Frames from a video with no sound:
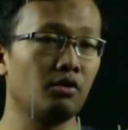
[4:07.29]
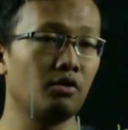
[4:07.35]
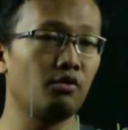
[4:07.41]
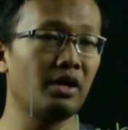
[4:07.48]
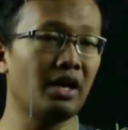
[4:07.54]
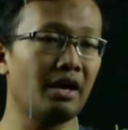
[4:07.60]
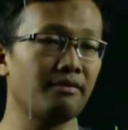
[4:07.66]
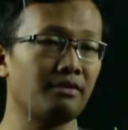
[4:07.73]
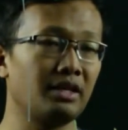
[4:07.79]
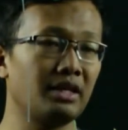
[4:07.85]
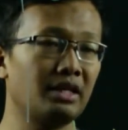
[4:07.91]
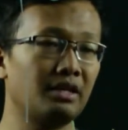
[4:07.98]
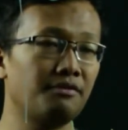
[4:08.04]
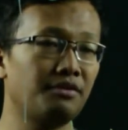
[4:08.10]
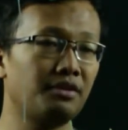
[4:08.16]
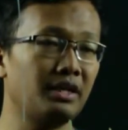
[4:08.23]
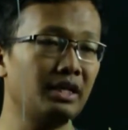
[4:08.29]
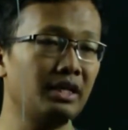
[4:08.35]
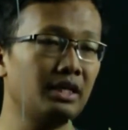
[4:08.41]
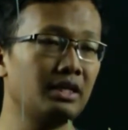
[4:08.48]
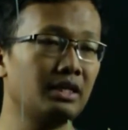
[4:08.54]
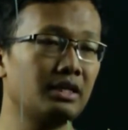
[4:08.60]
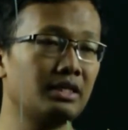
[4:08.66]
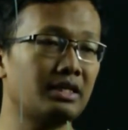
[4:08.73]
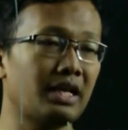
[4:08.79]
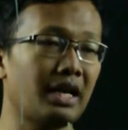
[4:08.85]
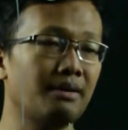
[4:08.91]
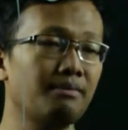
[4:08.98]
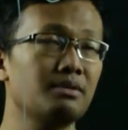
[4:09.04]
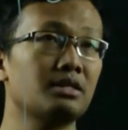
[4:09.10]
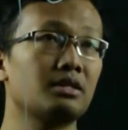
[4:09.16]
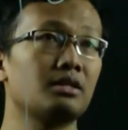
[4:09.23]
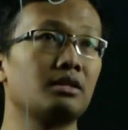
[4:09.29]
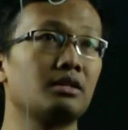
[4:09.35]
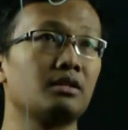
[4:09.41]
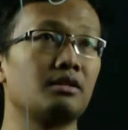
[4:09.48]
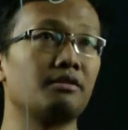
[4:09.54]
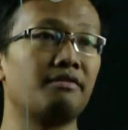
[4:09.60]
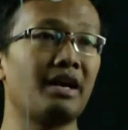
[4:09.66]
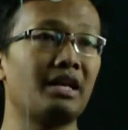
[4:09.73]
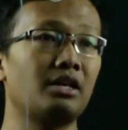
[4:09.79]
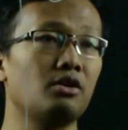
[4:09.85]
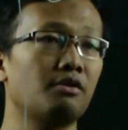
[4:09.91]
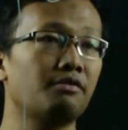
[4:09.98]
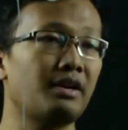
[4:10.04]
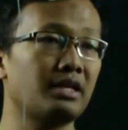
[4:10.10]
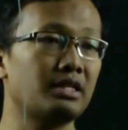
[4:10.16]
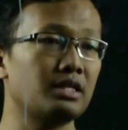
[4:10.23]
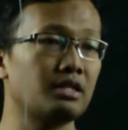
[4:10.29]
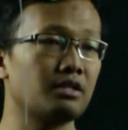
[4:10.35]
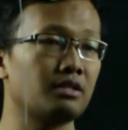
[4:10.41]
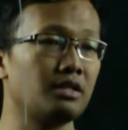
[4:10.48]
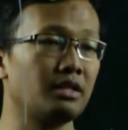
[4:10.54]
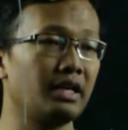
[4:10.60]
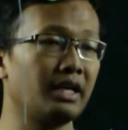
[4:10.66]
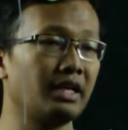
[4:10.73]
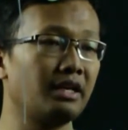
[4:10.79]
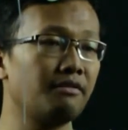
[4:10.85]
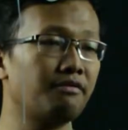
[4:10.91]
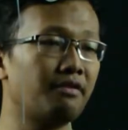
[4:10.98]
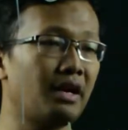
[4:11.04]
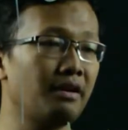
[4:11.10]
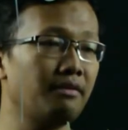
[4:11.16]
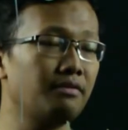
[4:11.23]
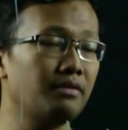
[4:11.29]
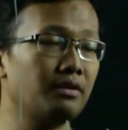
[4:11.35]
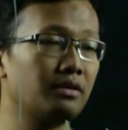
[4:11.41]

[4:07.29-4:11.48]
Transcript: We have -3 times the value of x is -5.